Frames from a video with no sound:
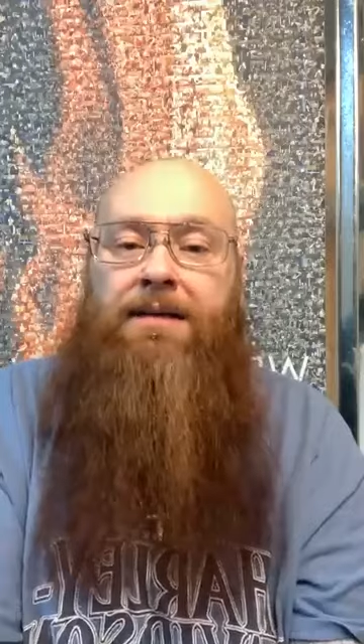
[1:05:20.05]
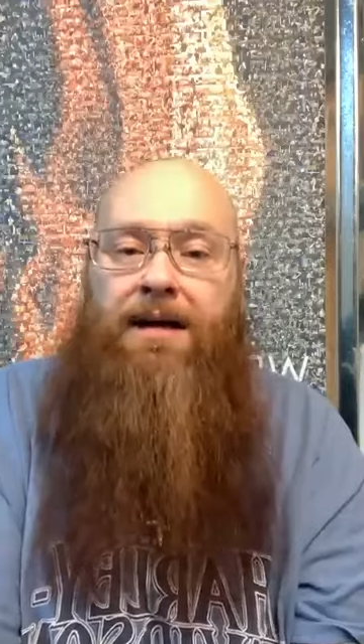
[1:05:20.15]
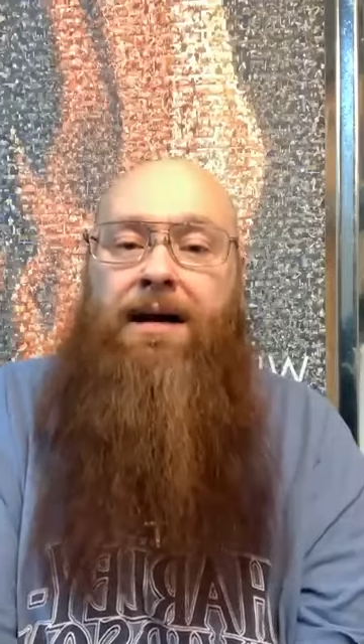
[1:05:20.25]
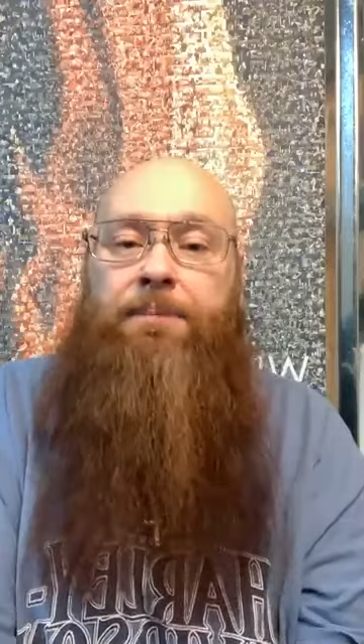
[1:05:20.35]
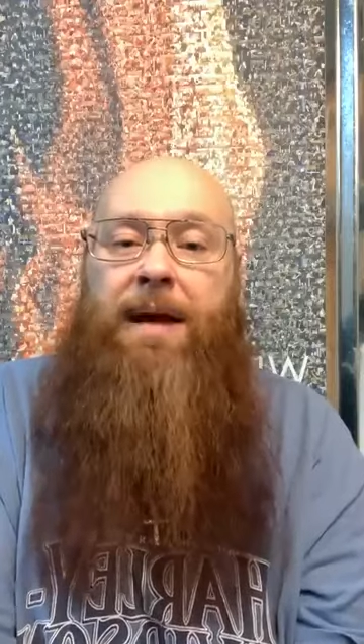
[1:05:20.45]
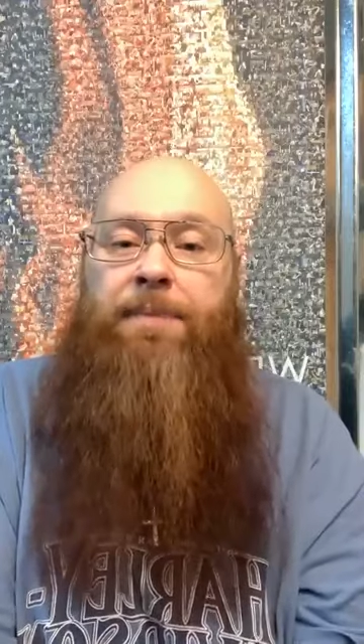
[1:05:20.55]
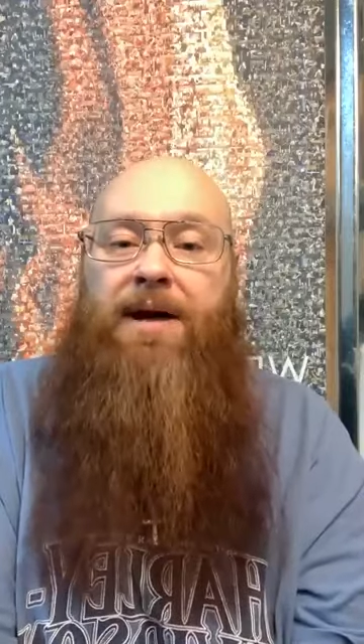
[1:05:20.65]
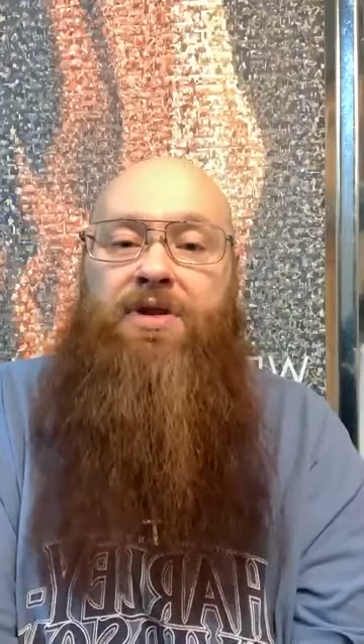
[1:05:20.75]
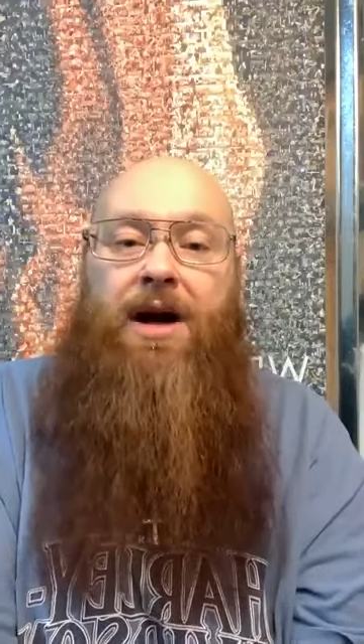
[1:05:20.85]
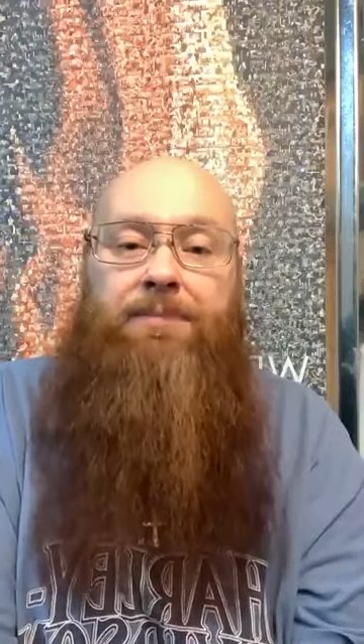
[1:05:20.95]
uh,
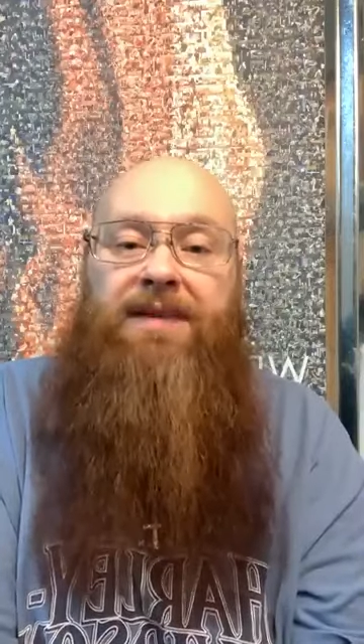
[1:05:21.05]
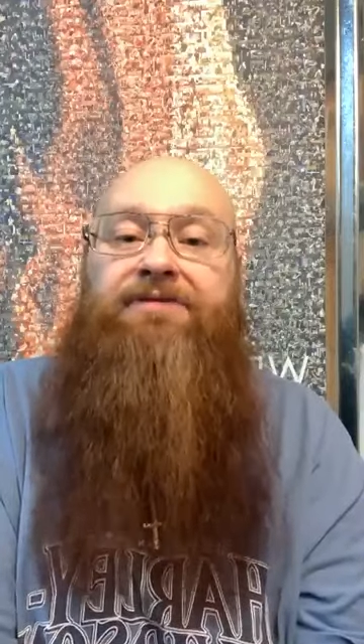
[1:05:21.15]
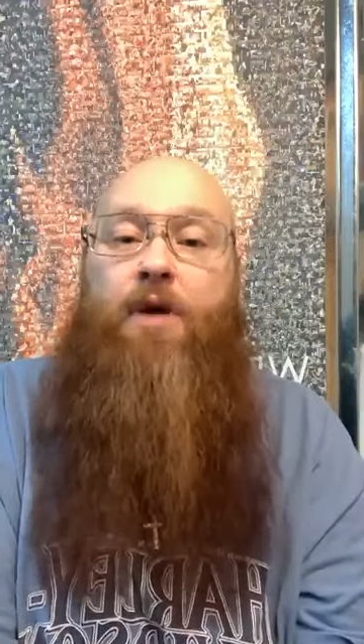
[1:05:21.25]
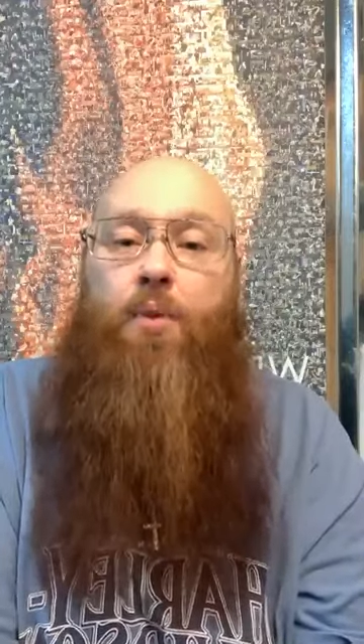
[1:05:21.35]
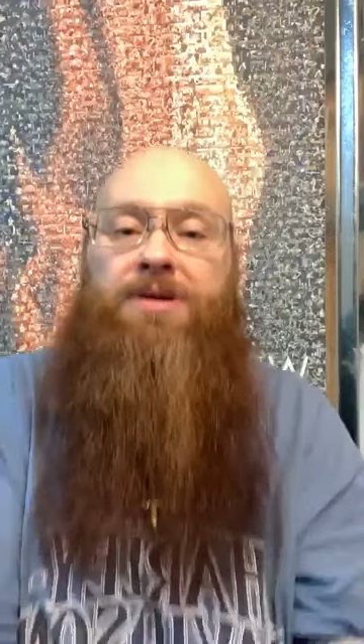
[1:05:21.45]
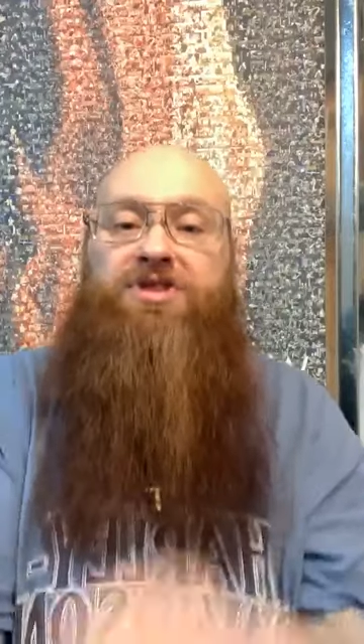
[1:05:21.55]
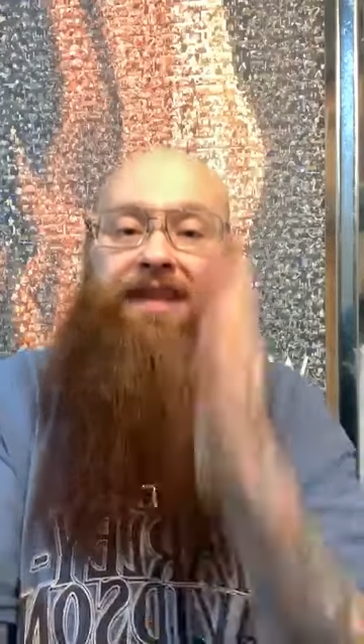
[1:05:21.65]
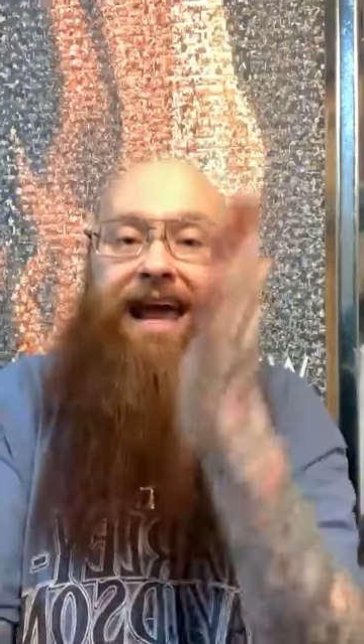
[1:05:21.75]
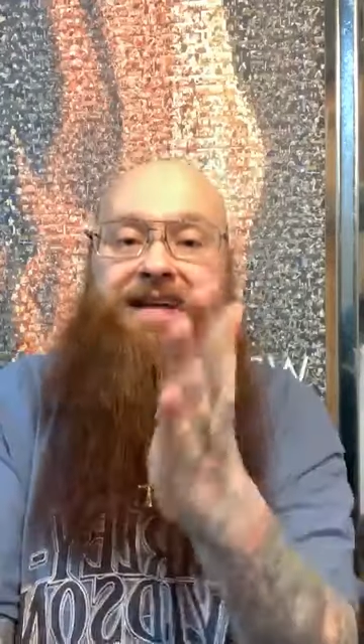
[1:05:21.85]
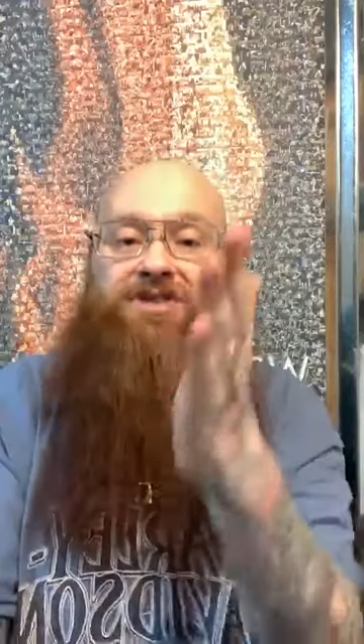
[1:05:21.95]
PayPal.me forward
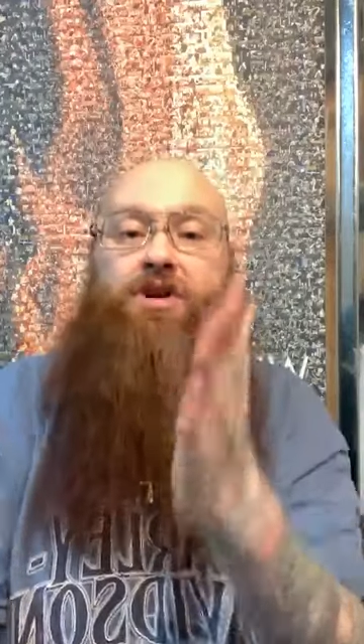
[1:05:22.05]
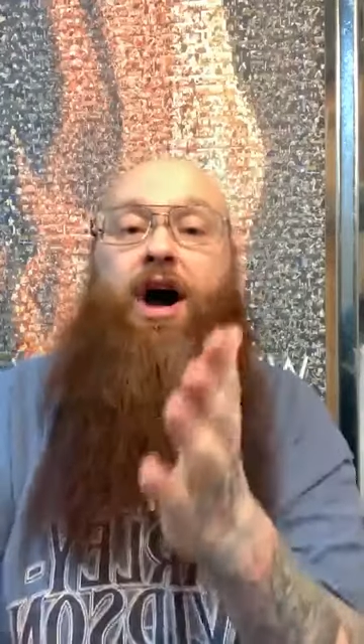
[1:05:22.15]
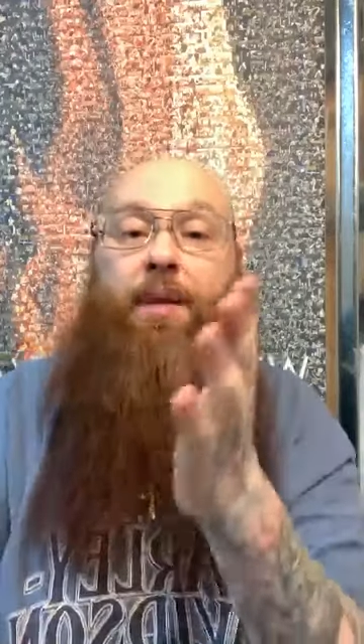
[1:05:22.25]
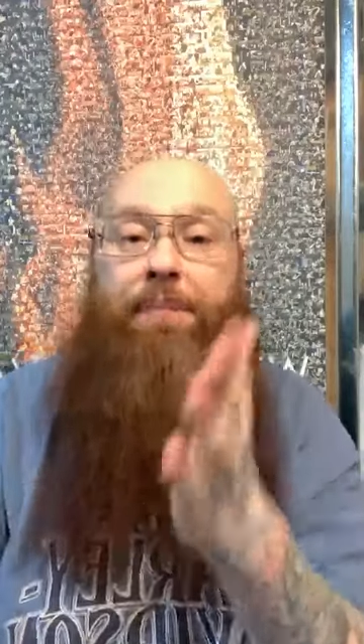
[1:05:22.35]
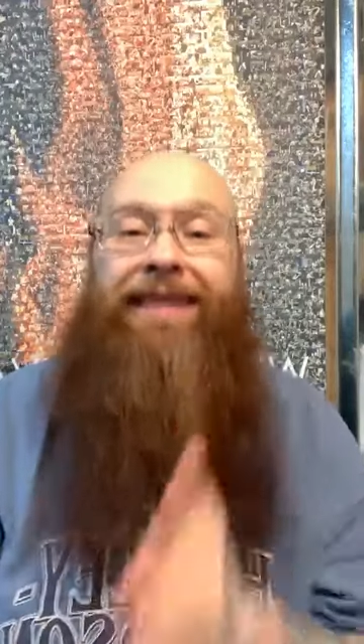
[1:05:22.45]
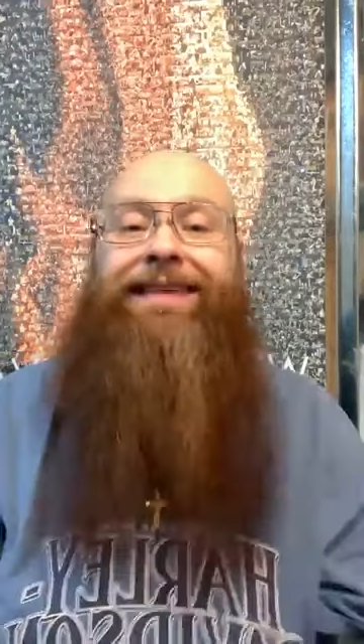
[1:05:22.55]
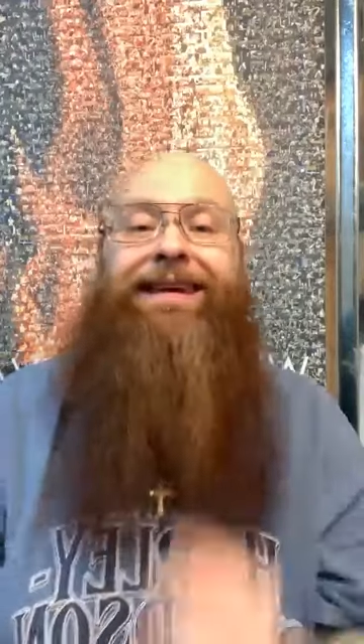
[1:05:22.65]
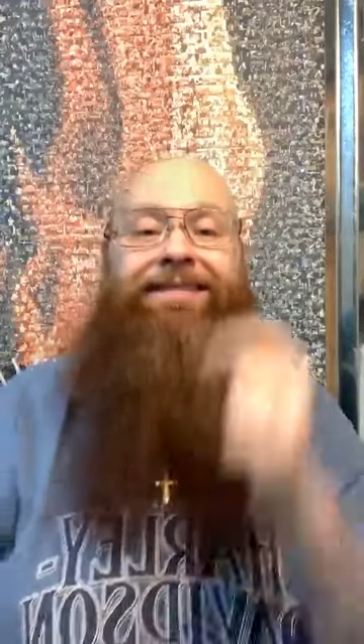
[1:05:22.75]
slash Todd Bentley.